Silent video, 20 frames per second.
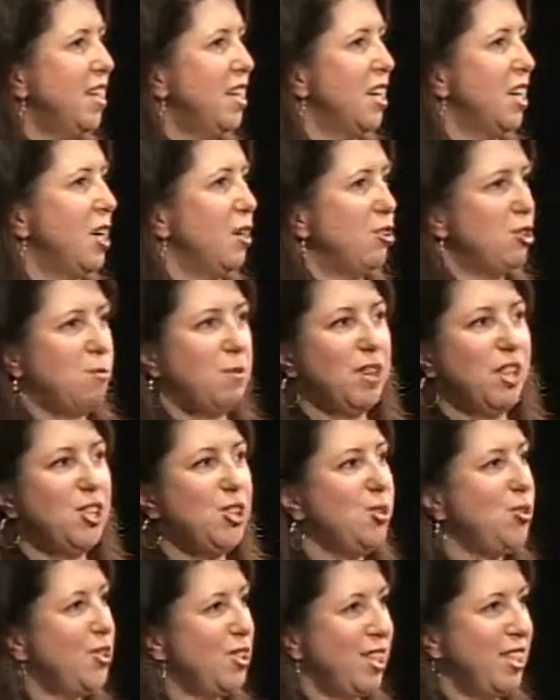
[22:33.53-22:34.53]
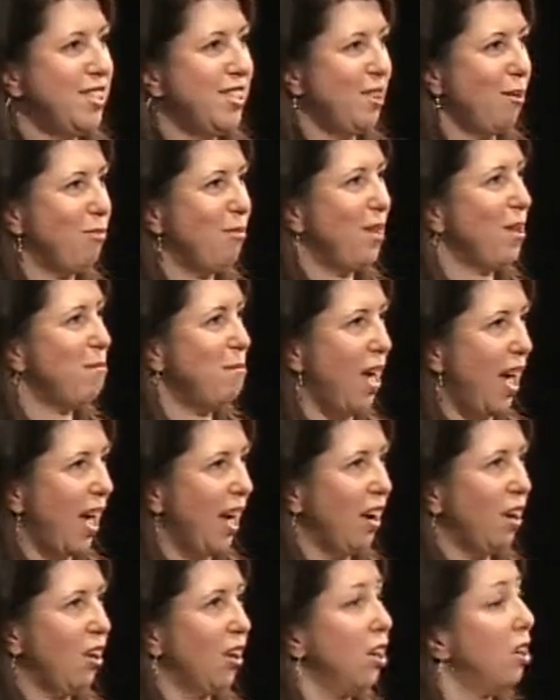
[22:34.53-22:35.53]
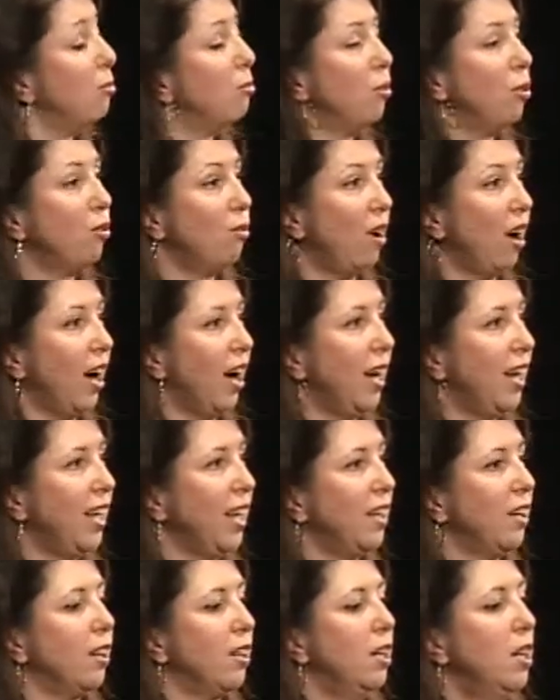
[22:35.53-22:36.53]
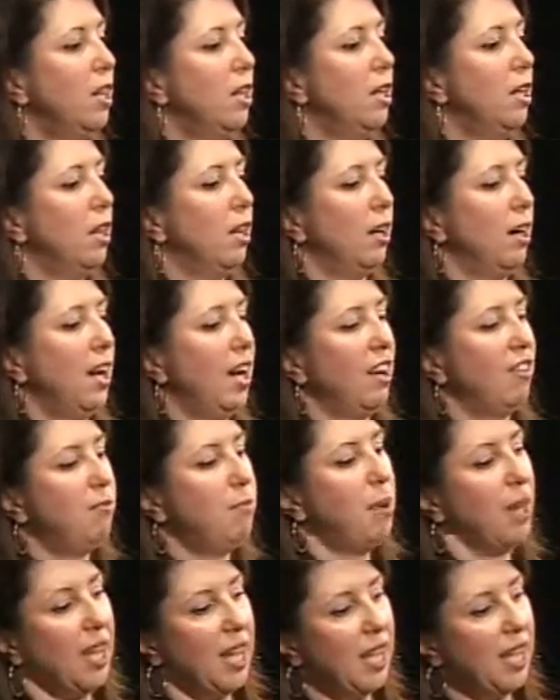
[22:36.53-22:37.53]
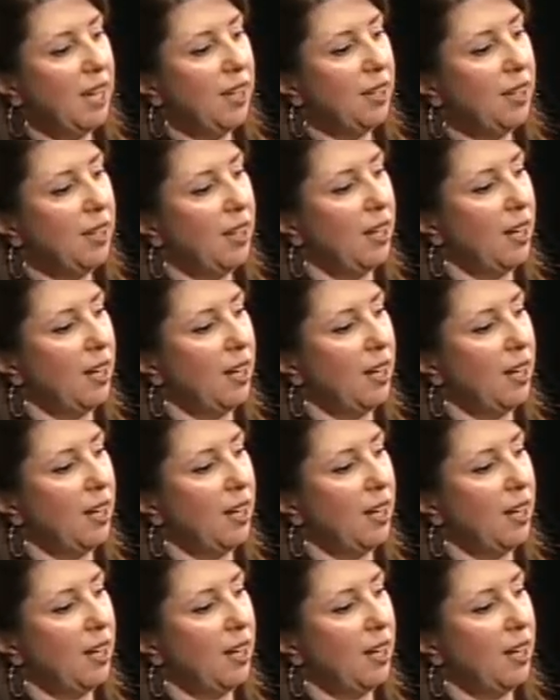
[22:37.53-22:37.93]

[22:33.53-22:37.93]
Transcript: Just because you see something bad on an MRI or have pain